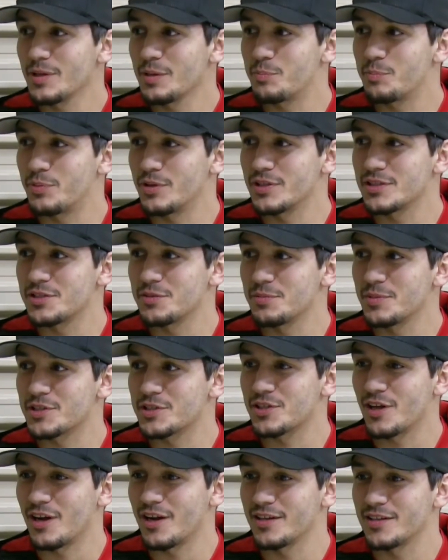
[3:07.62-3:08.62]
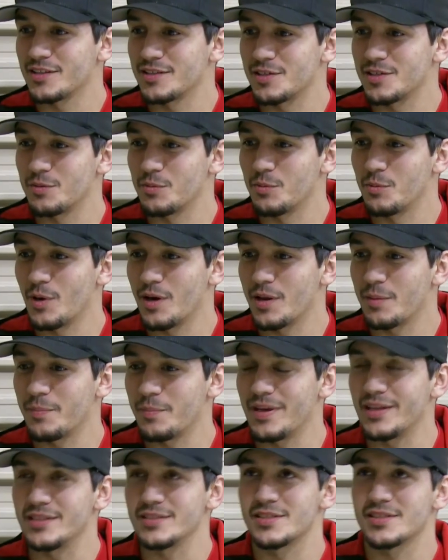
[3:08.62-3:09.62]
put too much thought into what it
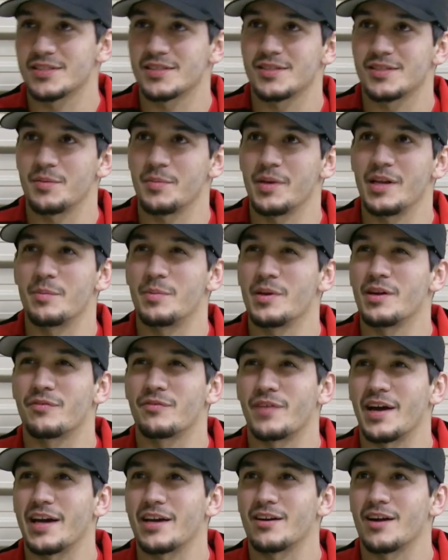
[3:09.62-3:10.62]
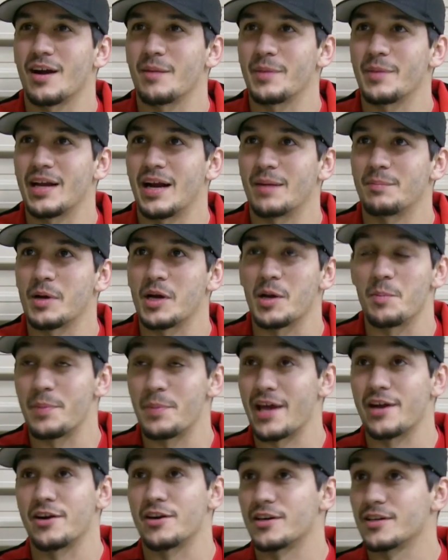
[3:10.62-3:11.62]
means to me to be a fighter. I mean, I'm a
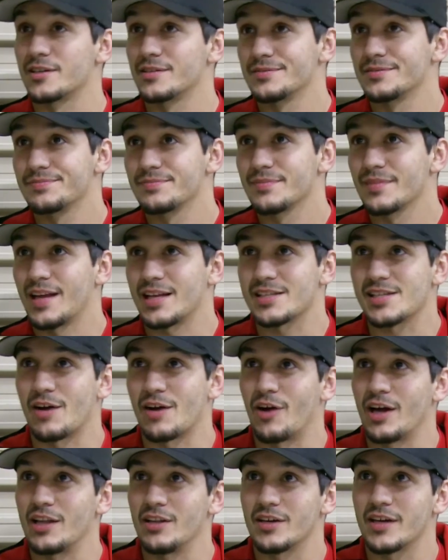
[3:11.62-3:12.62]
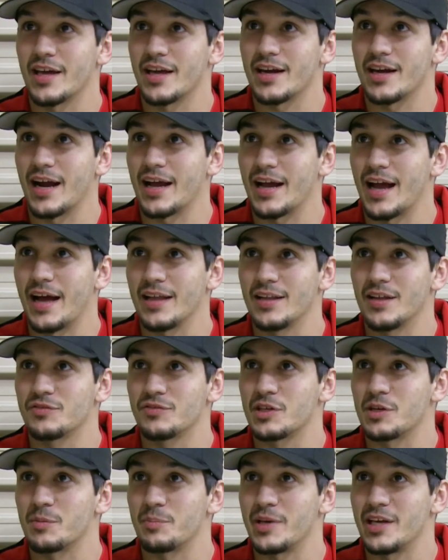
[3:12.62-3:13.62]
competitor. That's how I look at it. I love
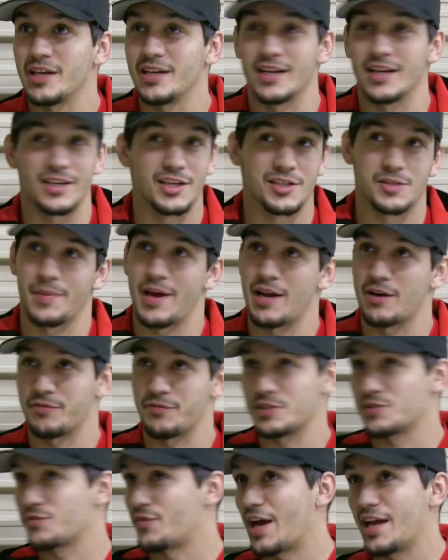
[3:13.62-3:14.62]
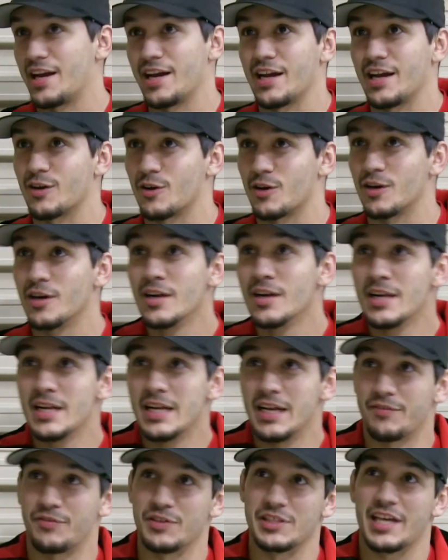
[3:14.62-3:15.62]
to compete, and it doesn't matter if it's fighting or
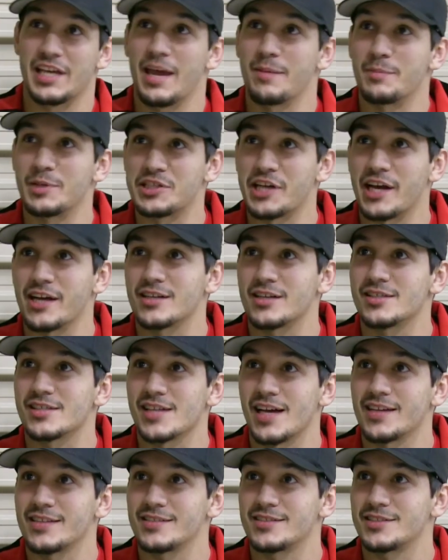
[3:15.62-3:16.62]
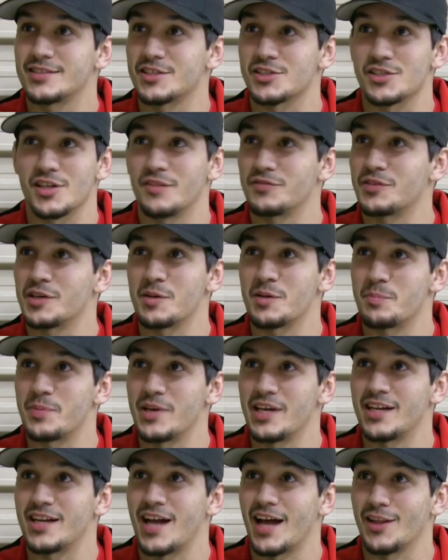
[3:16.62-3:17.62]
if it's a game of checkers. I just love to
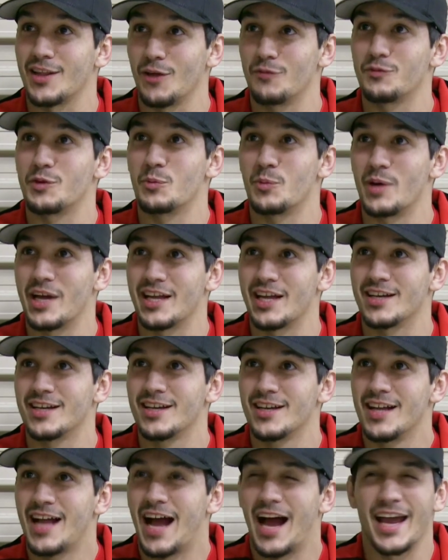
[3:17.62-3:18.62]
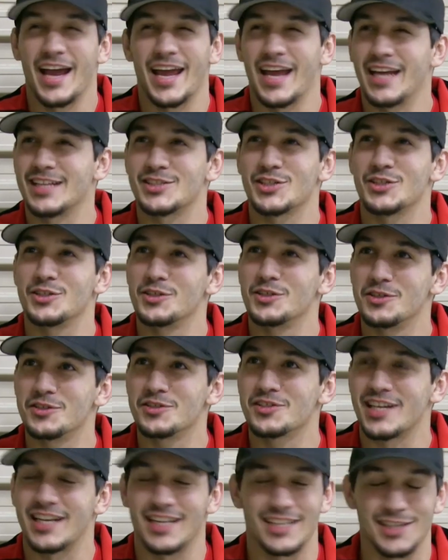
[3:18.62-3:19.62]
compete. I love to win. I hate to
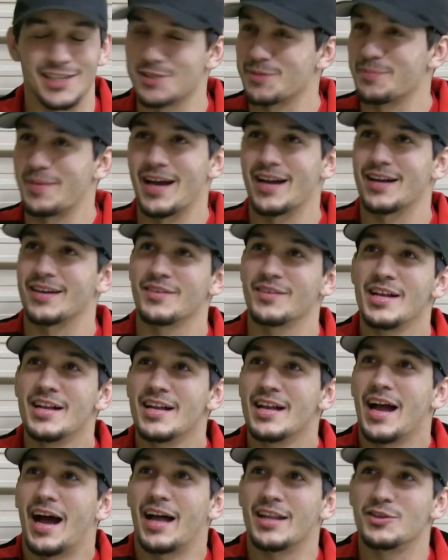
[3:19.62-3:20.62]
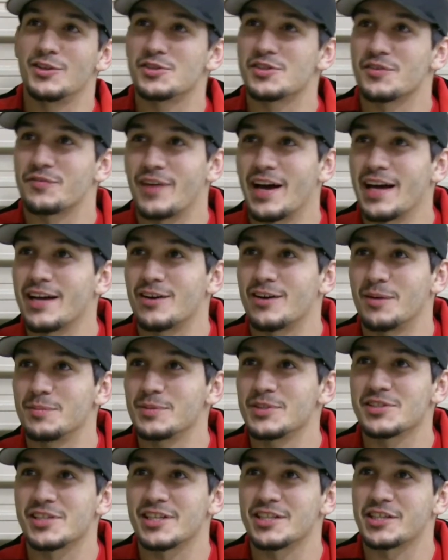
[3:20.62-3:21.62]
lose, and it doesn't matter if I lose a fight or I'm
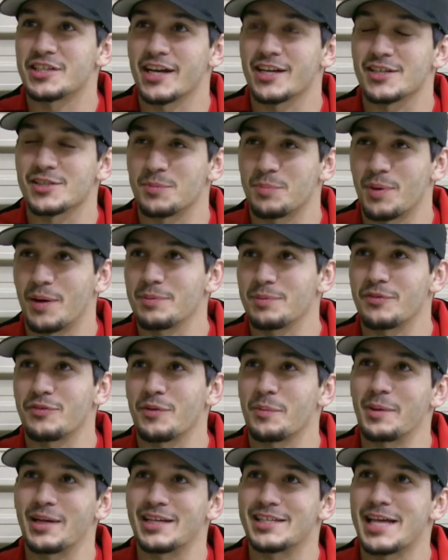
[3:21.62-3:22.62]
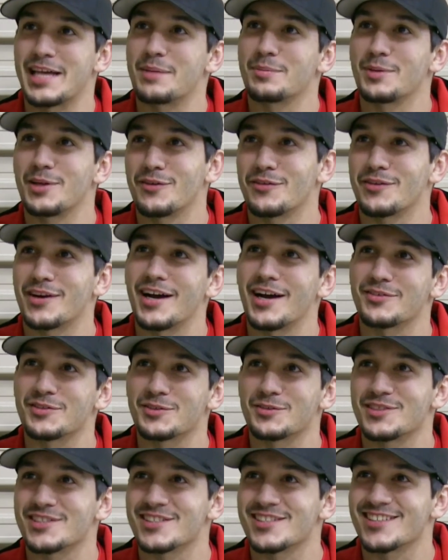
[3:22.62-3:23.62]
losing a checkers. I'm probably flipping a table over
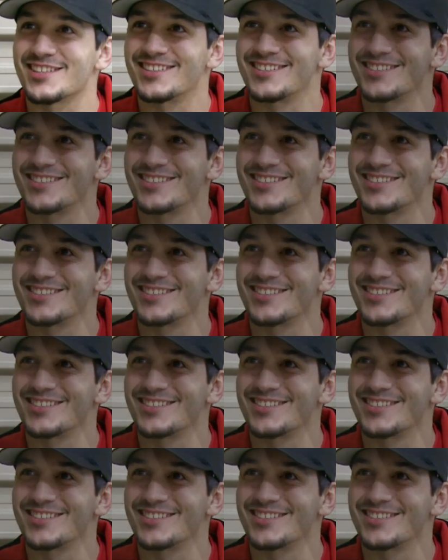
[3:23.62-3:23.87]
afterwards. So.